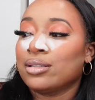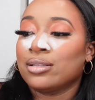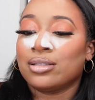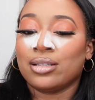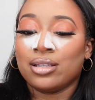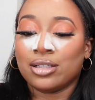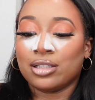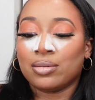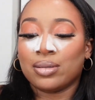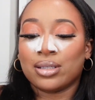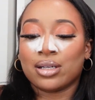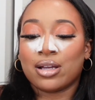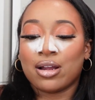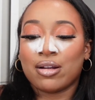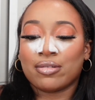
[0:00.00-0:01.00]
So this is what
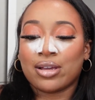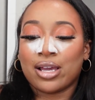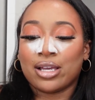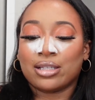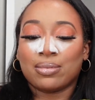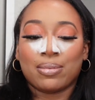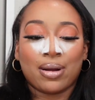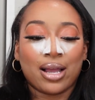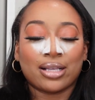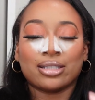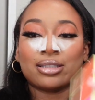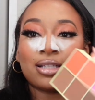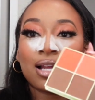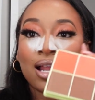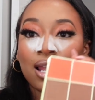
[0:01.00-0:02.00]
the curve case
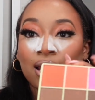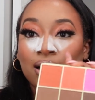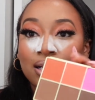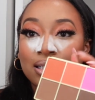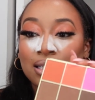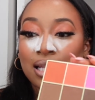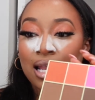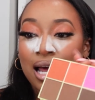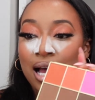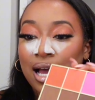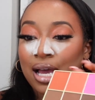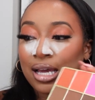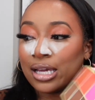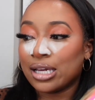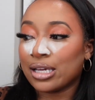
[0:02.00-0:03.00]
pressed looks
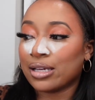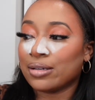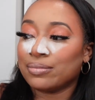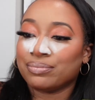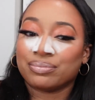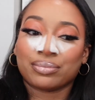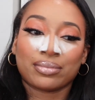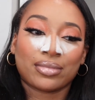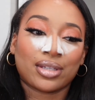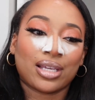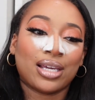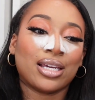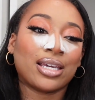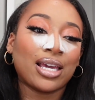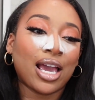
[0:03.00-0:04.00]
like.
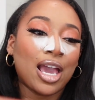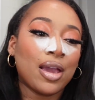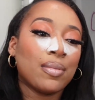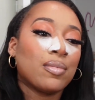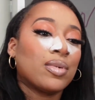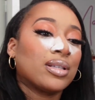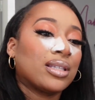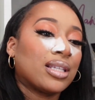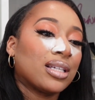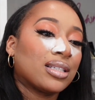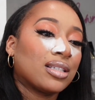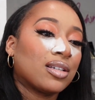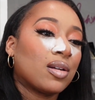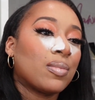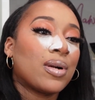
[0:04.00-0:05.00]
it came with
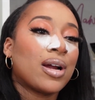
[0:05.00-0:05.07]
this little